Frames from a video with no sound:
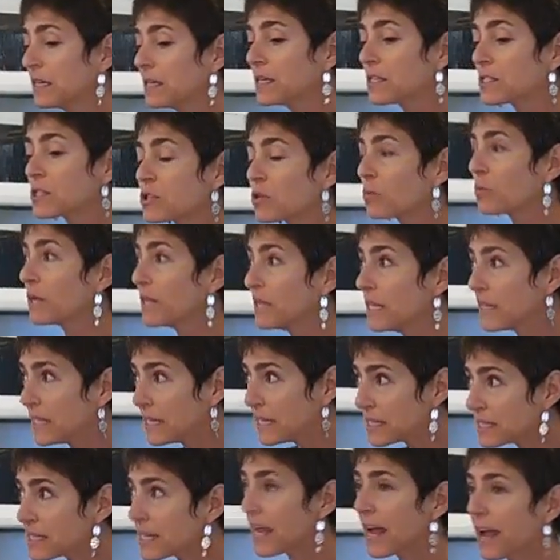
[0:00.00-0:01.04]
So we
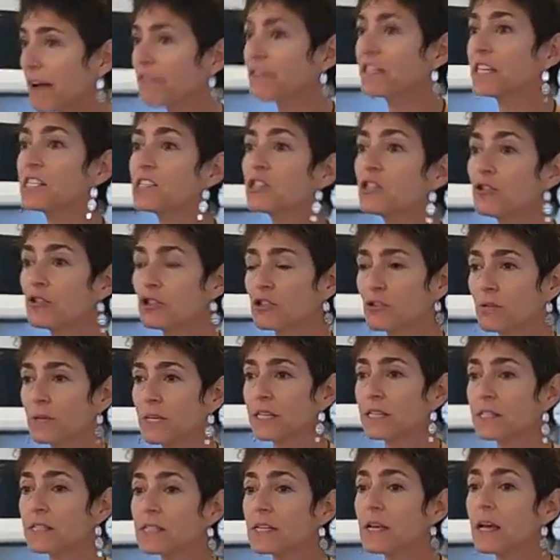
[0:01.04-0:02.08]
need to have these
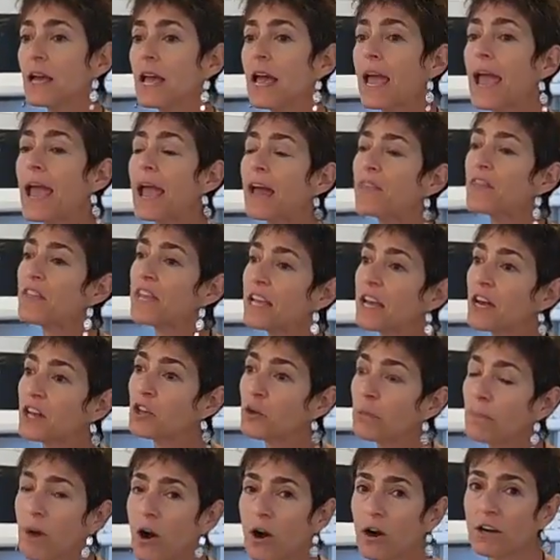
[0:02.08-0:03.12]
nutrients. And the
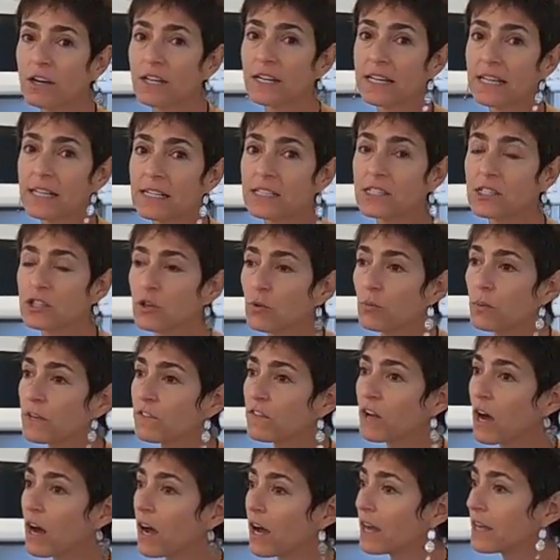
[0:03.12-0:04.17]
other part is, so we've
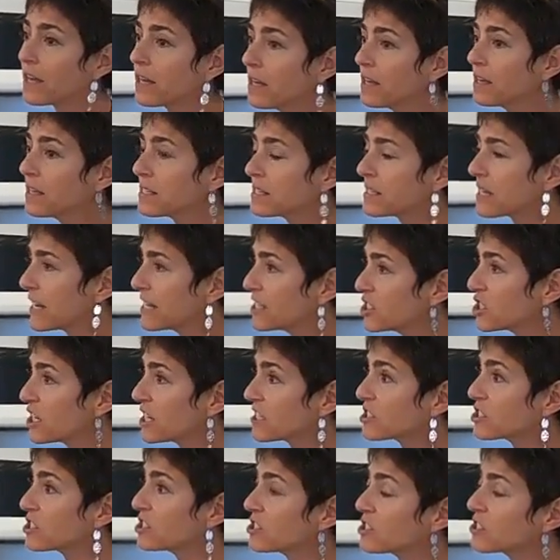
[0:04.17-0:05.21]
got
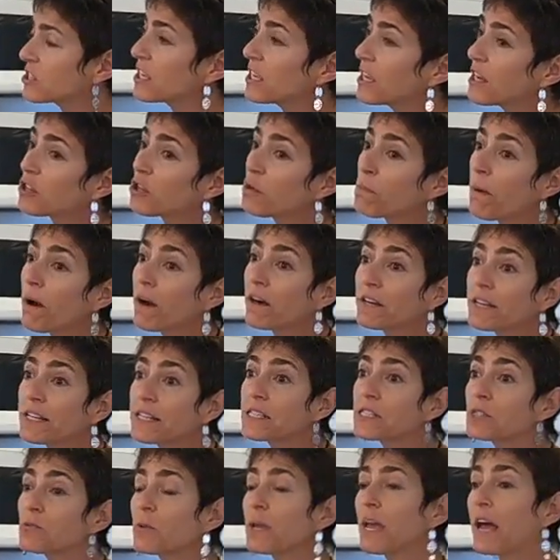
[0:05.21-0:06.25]
digestion. The other part
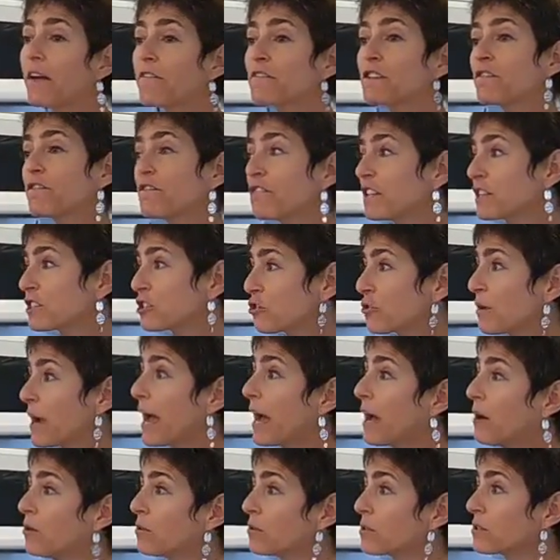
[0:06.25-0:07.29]
is we have to filter
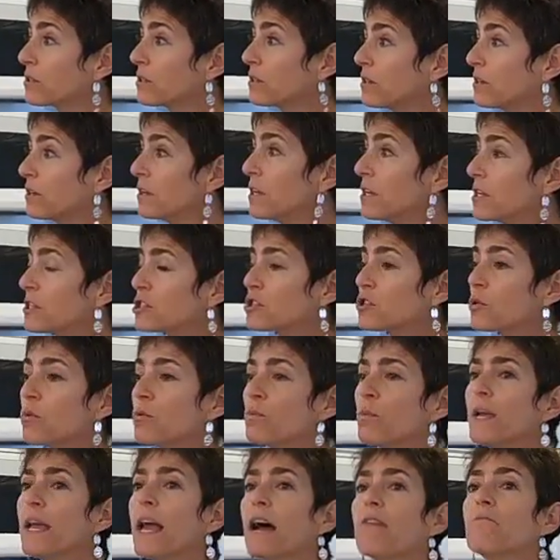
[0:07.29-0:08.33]
out. So
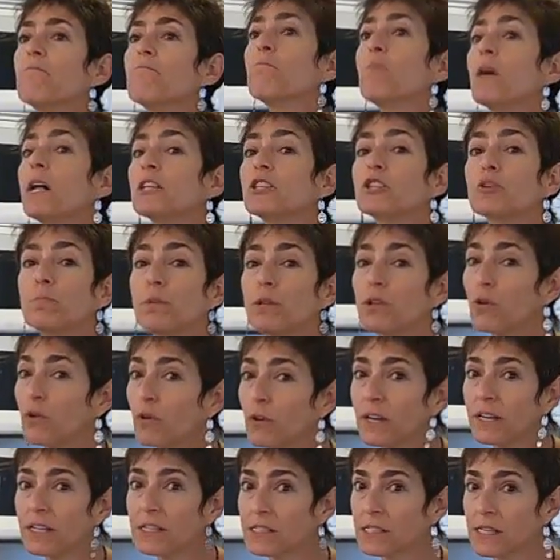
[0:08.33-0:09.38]
we have multiple
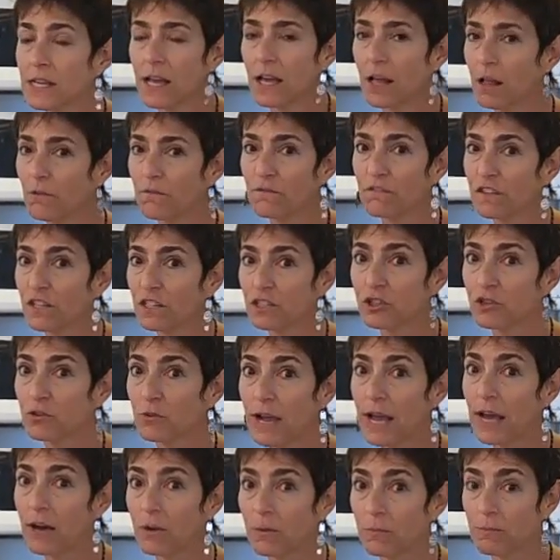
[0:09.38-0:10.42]
organs that help filter
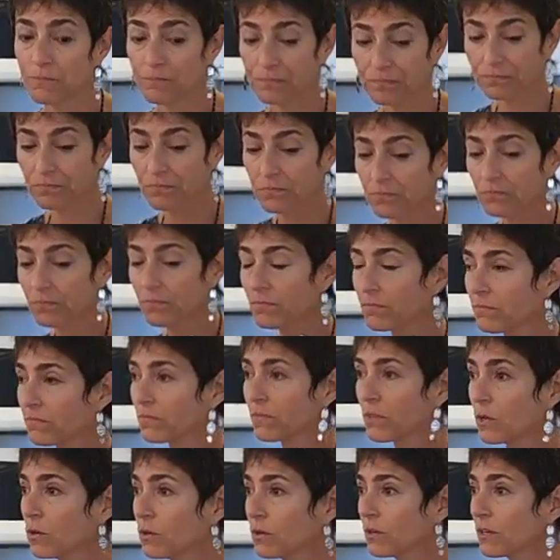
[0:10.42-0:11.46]
out.
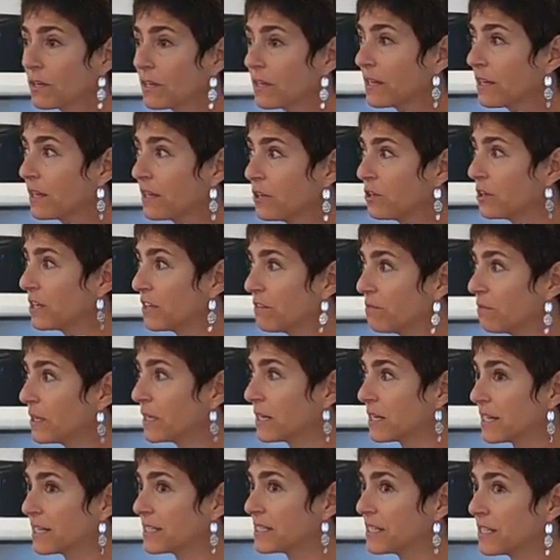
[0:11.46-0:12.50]
Can you give me
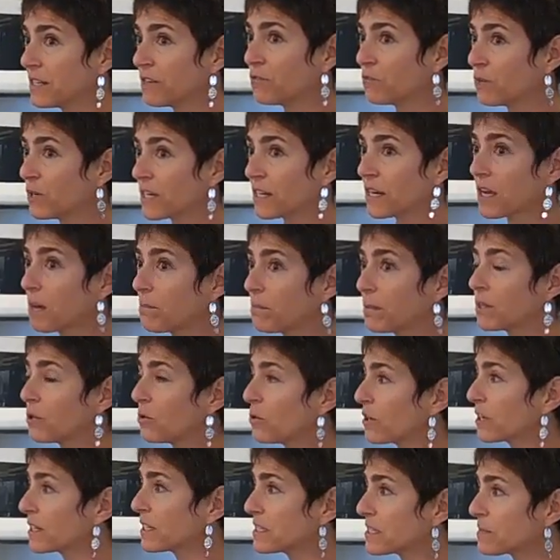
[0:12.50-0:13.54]
an idea of what a couple of
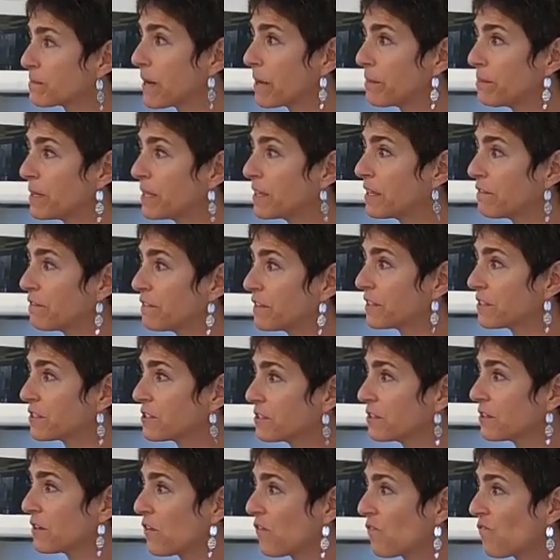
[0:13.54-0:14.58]
organs might be that
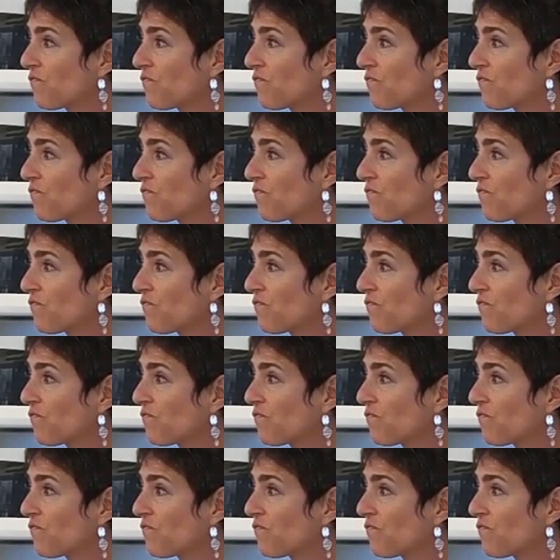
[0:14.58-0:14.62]
filter?